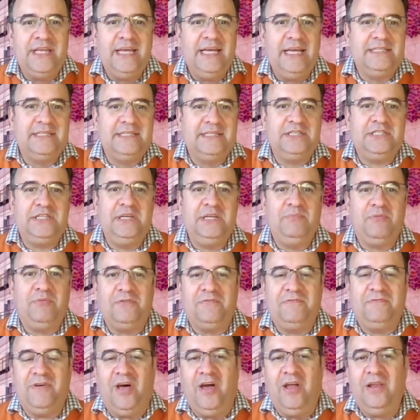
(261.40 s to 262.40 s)
their existing
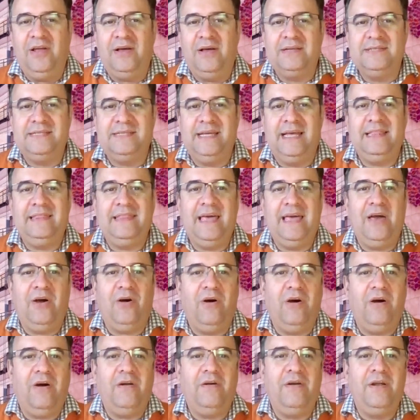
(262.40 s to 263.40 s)
portfolios, that they
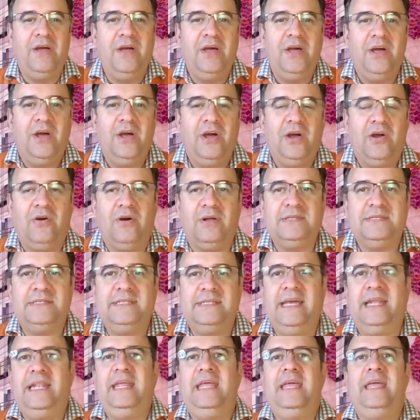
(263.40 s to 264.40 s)
are mm. got
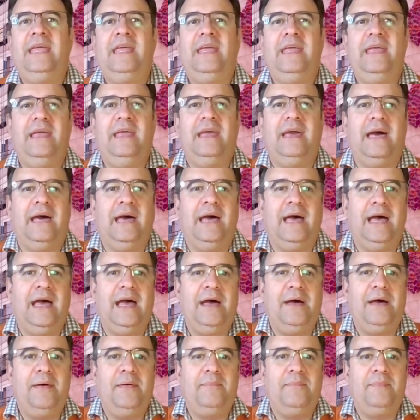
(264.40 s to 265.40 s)
steady
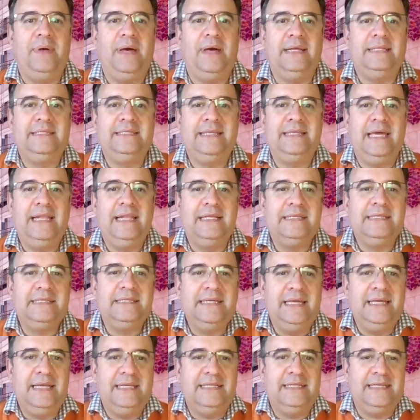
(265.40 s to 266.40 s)
um, uh,
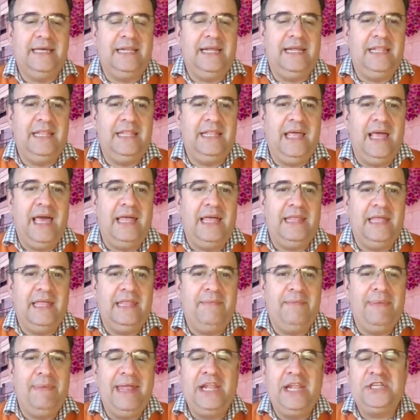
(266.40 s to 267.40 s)
tenancies and, and, and
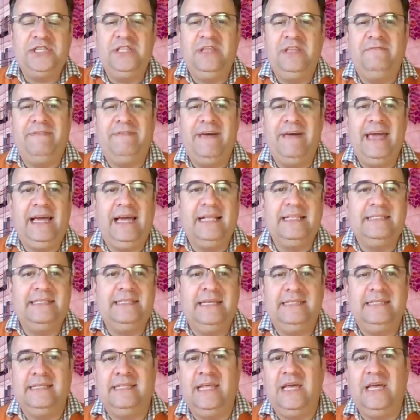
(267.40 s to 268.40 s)
they're managing their
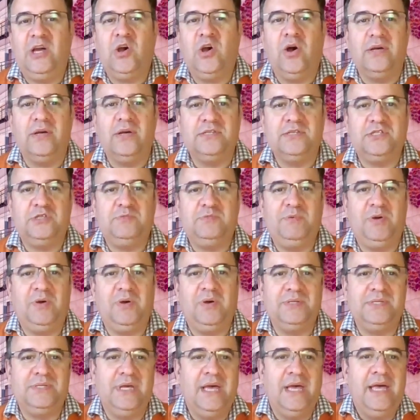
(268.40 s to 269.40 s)
vacancies and their costs
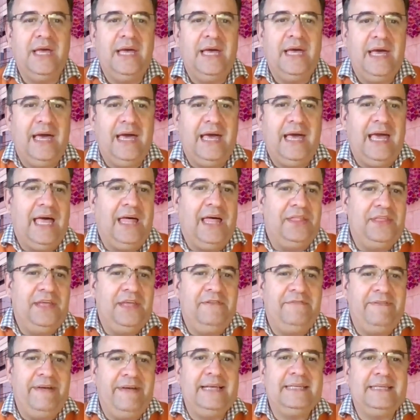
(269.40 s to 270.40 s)
because a
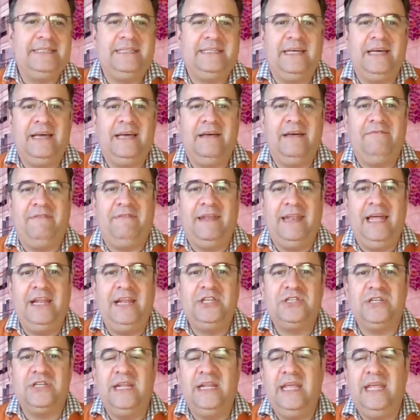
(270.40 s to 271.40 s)
healthy investor,
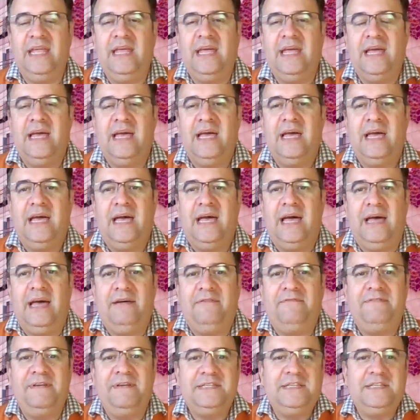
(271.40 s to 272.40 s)
financially
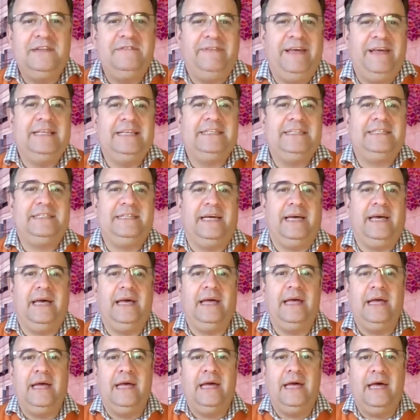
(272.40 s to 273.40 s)
uh, fit
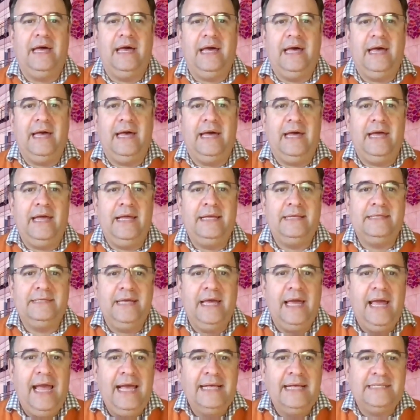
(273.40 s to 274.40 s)
investor, uh, is
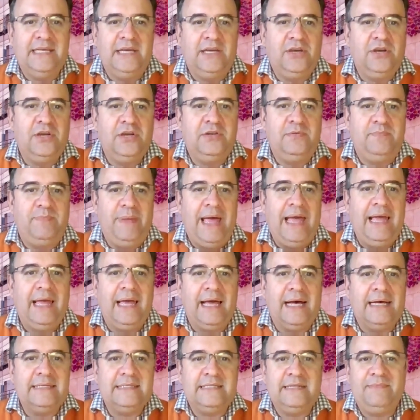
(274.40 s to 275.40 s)
is a good
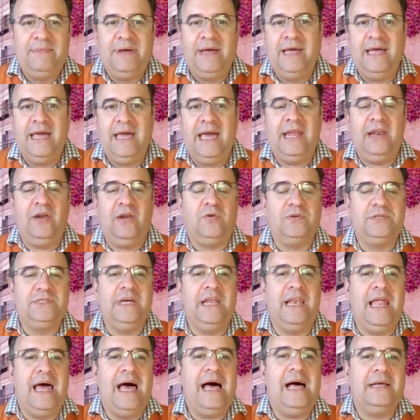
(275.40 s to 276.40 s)
bank customer, and it
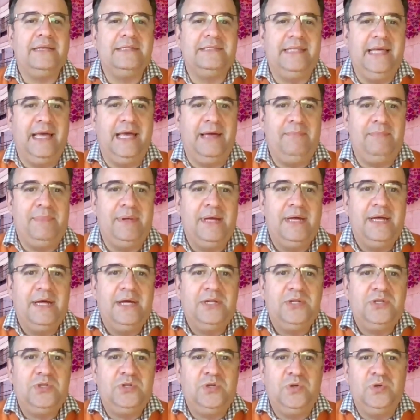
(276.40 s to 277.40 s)
also allows them
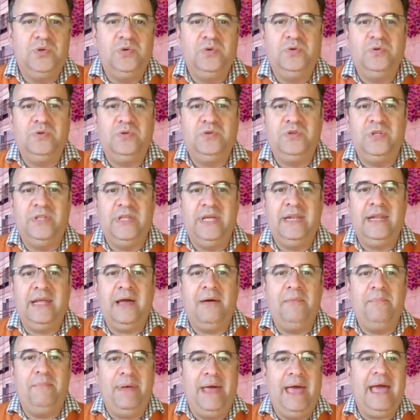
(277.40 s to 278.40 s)
to to then
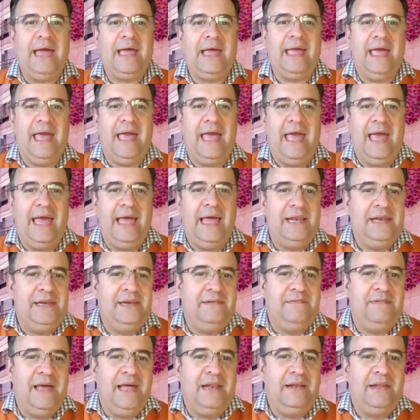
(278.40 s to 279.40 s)
come back
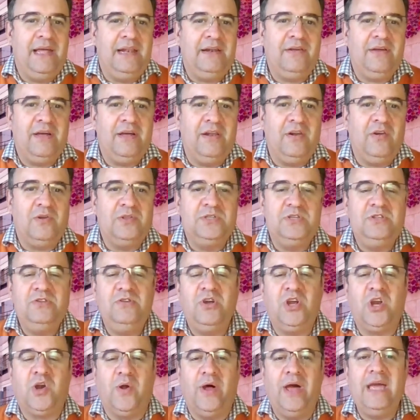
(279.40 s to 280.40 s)
and and, and
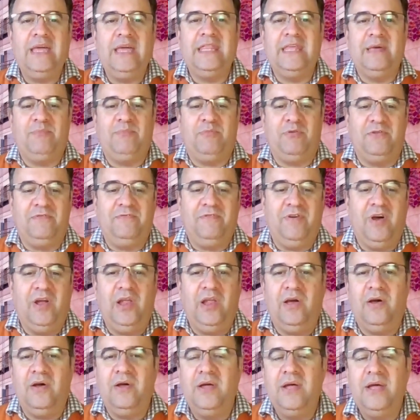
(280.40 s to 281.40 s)
continue growing their
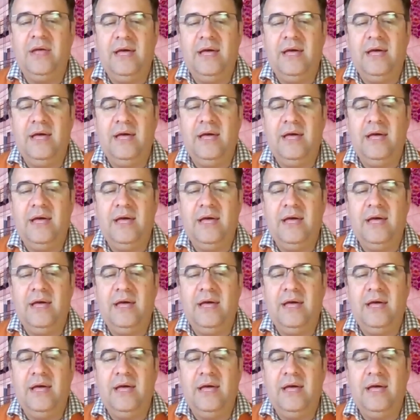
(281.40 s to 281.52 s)
portfolio.